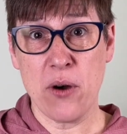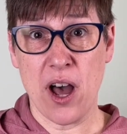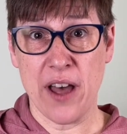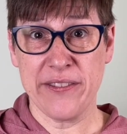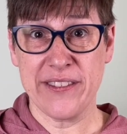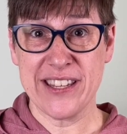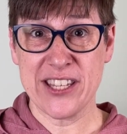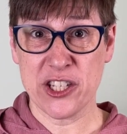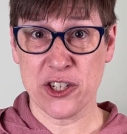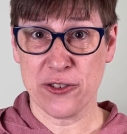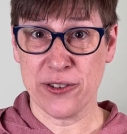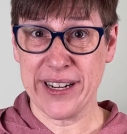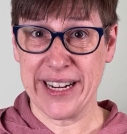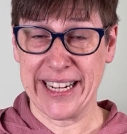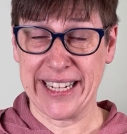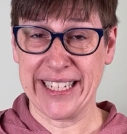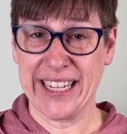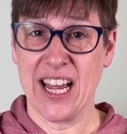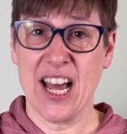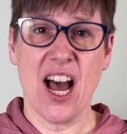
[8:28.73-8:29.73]
on the
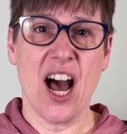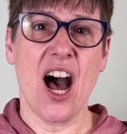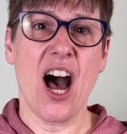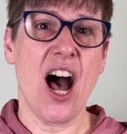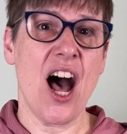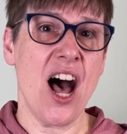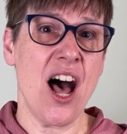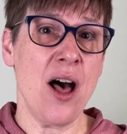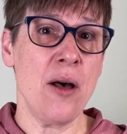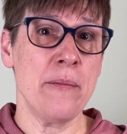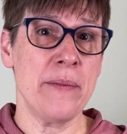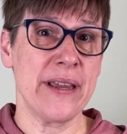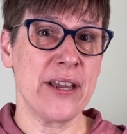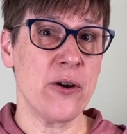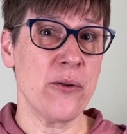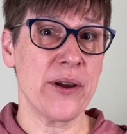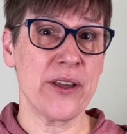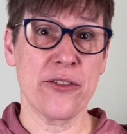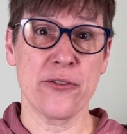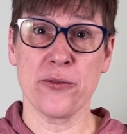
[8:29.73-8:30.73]
screen, I'll be
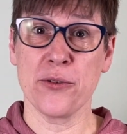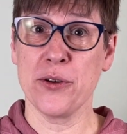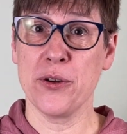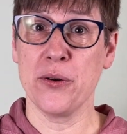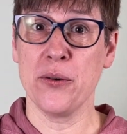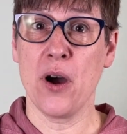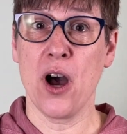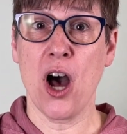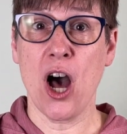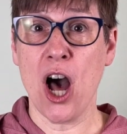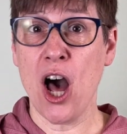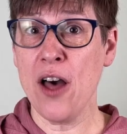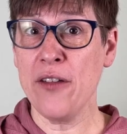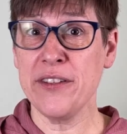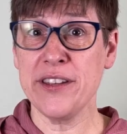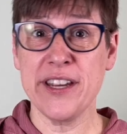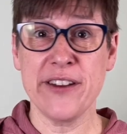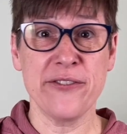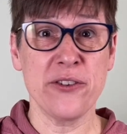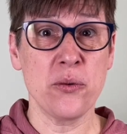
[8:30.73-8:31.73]
going through all
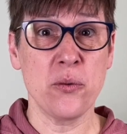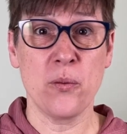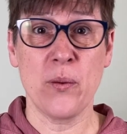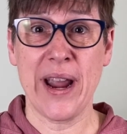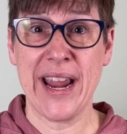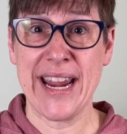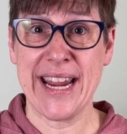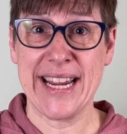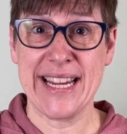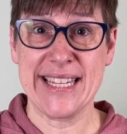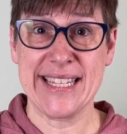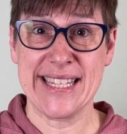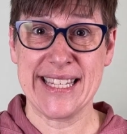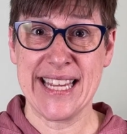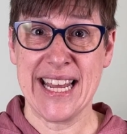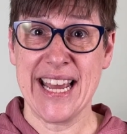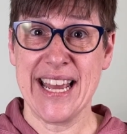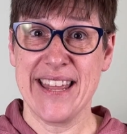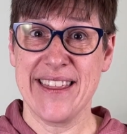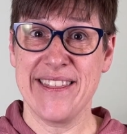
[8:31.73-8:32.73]
the different
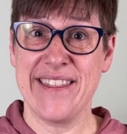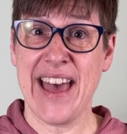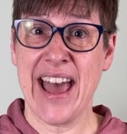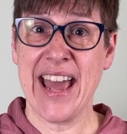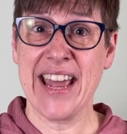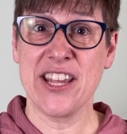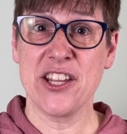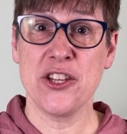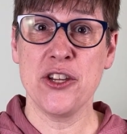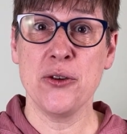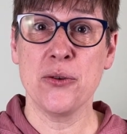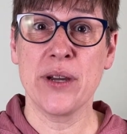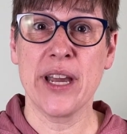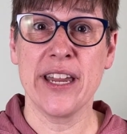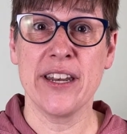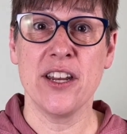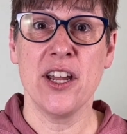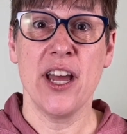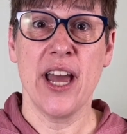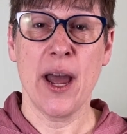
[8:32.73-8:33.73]
ways that you
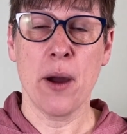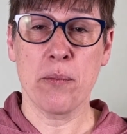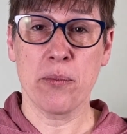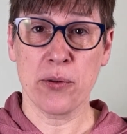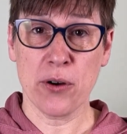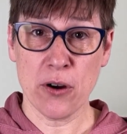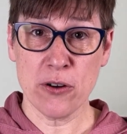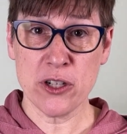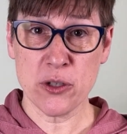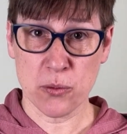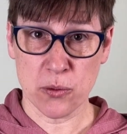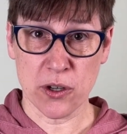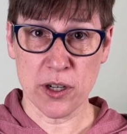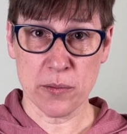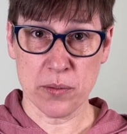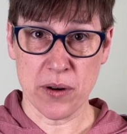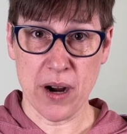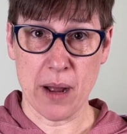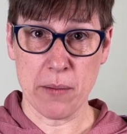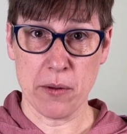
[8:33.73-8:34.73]
can approach
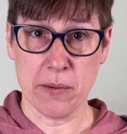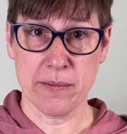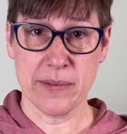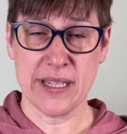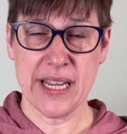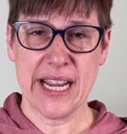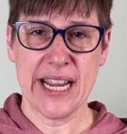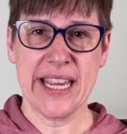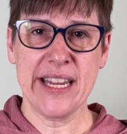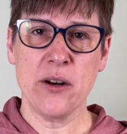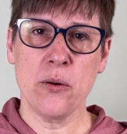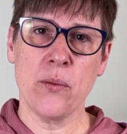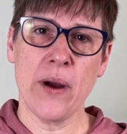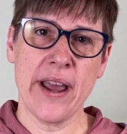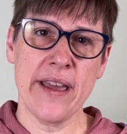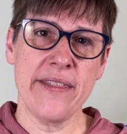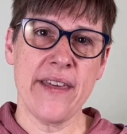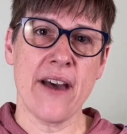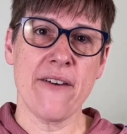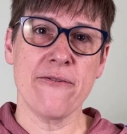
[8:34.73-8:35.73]
word problems in a
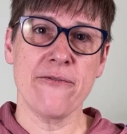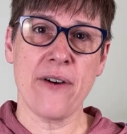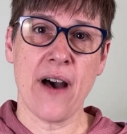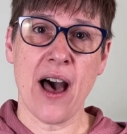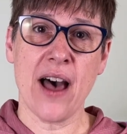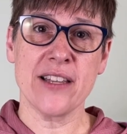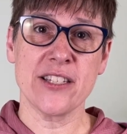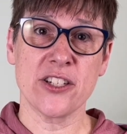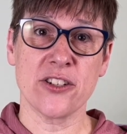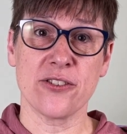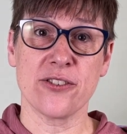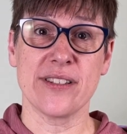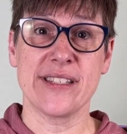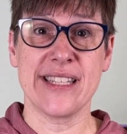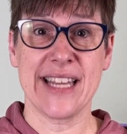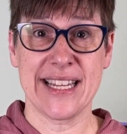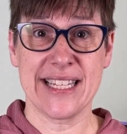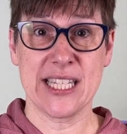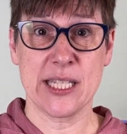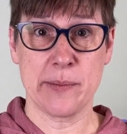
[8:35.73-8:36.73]
way that fosters
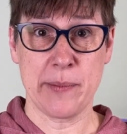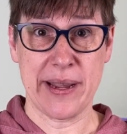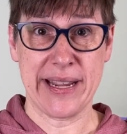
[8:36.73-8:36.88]
sense